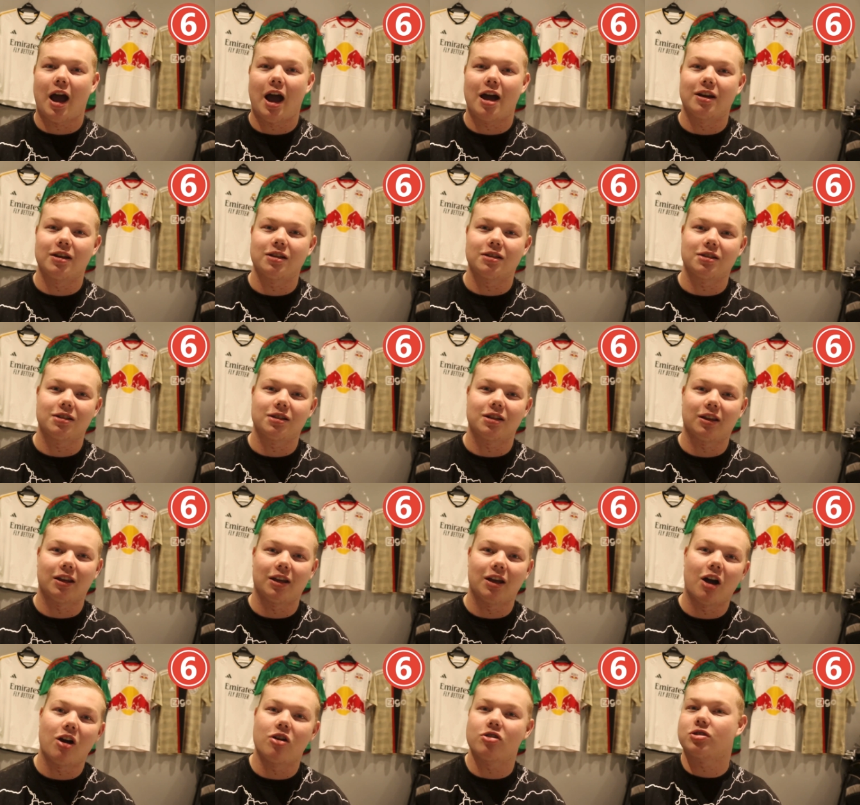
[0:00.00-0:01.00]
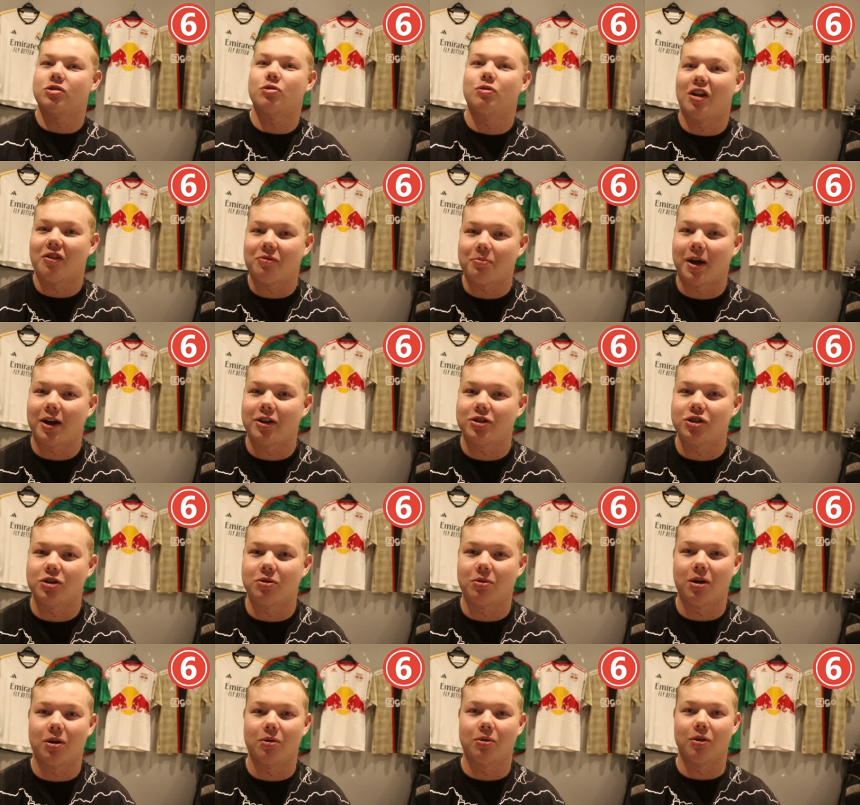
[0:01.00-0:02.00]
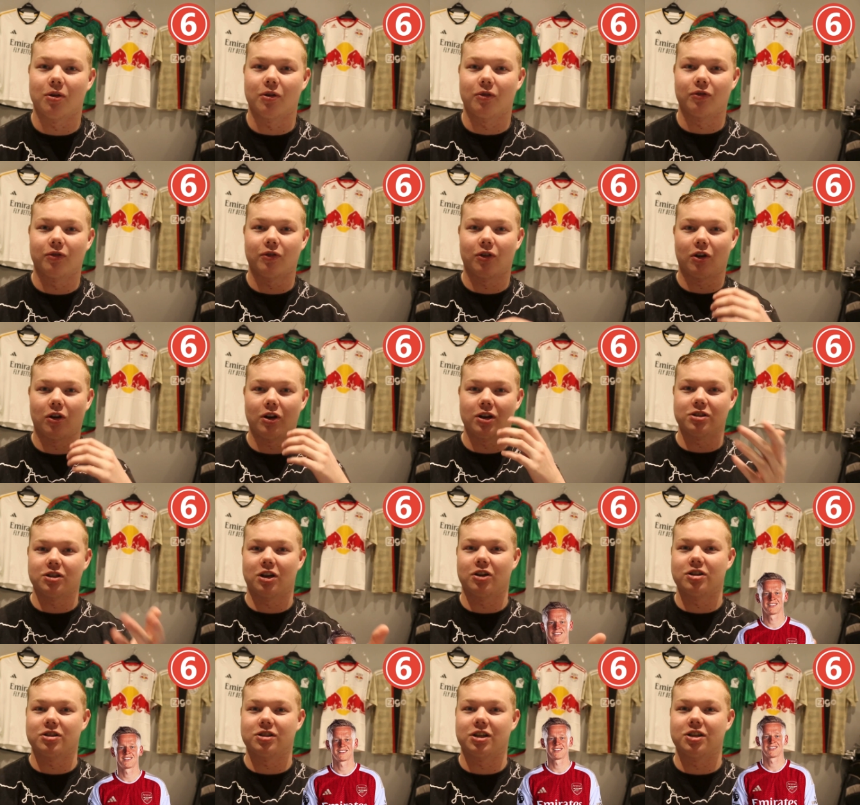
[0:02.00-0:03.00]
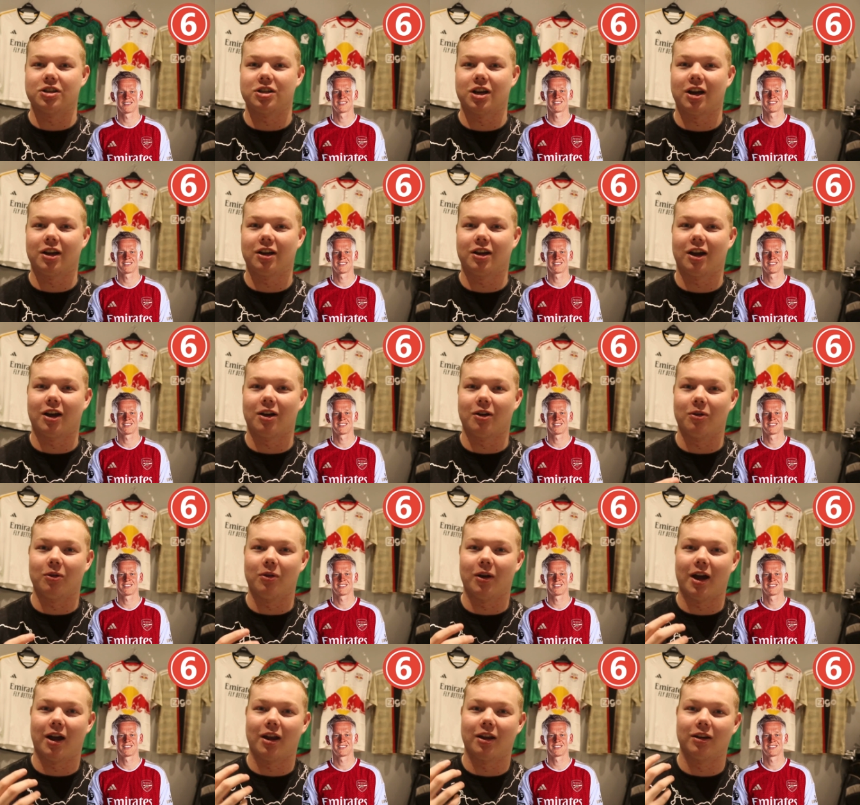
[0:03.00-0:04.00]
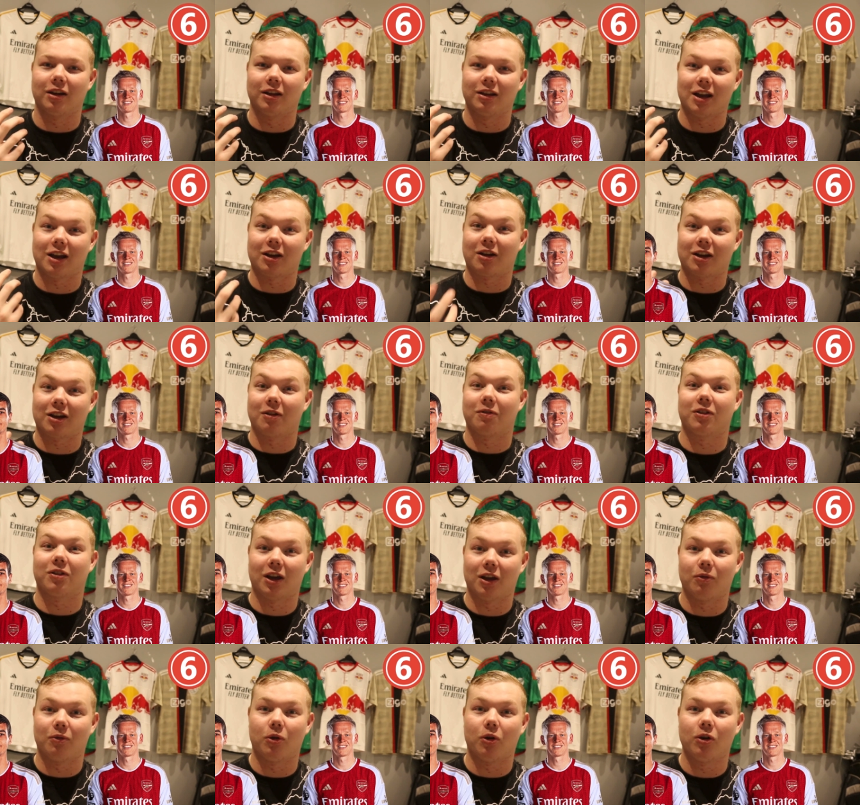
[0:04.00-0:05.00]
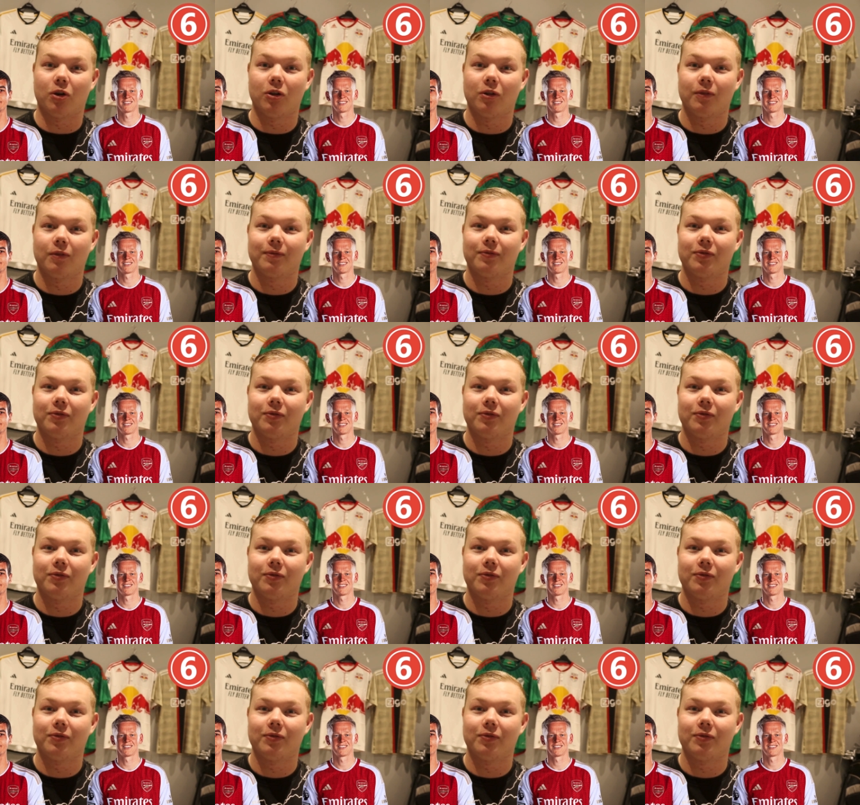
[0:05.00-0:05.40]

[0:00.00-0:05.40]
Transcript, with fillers: And it's the Arsenal left back duo of Alexander Zinchenko and Jakub Kiwior.